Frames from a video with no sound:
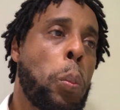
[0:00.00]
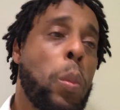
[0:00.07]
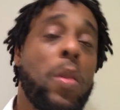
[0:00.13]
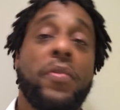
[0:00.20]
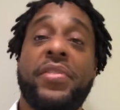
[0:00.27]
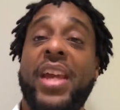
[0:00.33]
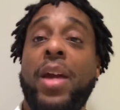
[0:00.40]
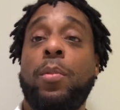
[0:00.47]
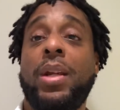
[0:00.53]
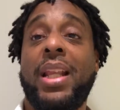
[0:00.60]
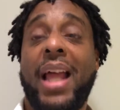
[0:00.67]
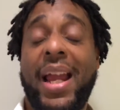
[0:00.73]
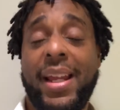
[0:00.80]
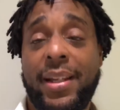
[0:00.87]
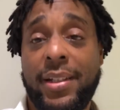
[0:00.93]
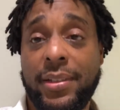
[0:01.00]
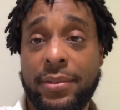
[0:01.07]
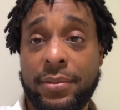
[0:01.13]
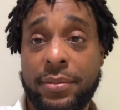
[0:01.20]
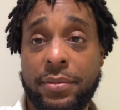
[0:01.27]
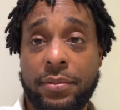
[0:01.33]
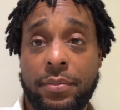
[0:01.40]
say we like
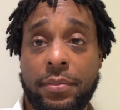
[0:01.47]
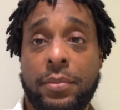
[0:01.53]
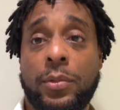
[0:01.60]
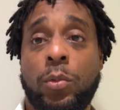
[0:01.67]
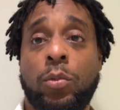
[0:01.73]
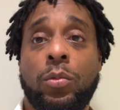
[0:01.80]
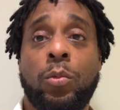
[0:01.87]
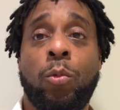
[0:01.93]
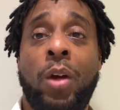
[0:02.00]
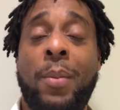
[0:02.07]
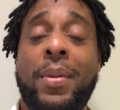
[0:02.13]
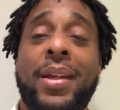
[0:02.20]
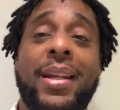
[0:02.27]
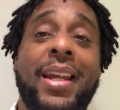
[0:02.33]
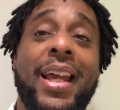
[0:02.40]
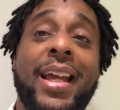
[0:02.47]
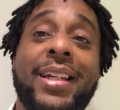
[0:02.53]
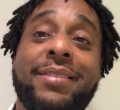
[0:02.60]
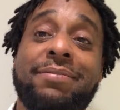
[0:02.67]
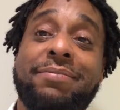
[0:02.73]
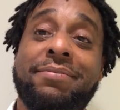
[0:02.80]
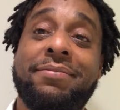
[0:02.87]
Women that
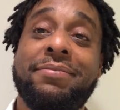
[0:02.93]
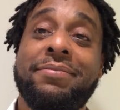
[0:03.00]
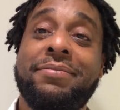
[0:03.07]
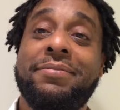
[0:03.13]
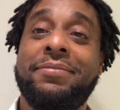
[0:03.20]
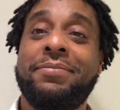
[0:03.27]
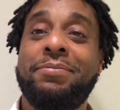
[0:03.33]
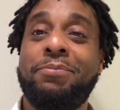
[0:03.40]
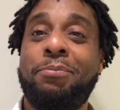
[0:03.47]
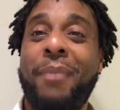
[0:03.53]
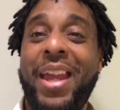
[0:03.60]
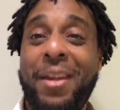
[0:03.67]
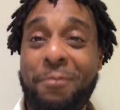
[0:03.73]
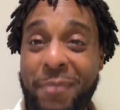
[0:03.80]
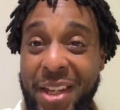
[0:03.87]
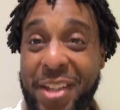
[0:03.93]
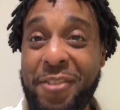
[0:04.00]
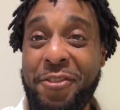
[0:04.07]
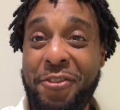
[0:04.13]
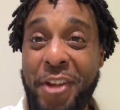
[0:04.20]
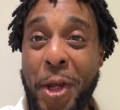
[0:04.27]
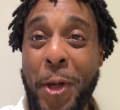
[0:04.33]
make men
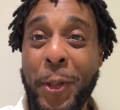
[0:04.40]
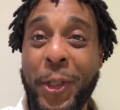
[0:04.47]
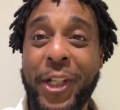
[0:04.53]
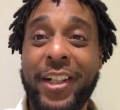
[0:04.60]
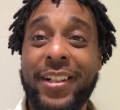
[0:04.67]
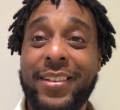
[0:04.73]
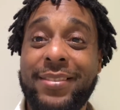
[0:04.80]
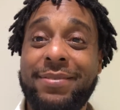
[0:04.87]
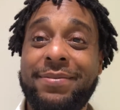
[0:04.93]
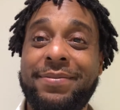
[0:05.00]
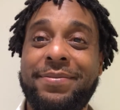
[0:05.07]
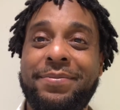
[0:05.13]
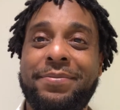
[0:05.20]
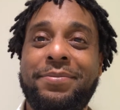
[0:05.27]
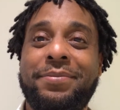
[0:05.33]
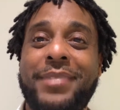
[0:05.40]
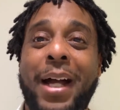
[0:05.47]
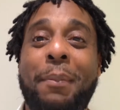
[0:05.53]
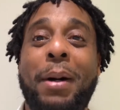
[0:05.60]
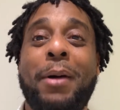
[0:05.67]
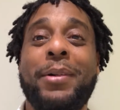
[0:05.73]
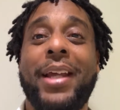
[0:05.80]
feel good. How
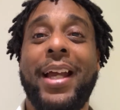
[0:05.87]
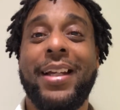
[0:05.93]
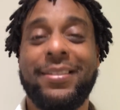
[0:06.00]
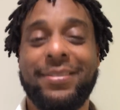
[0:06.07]
about that?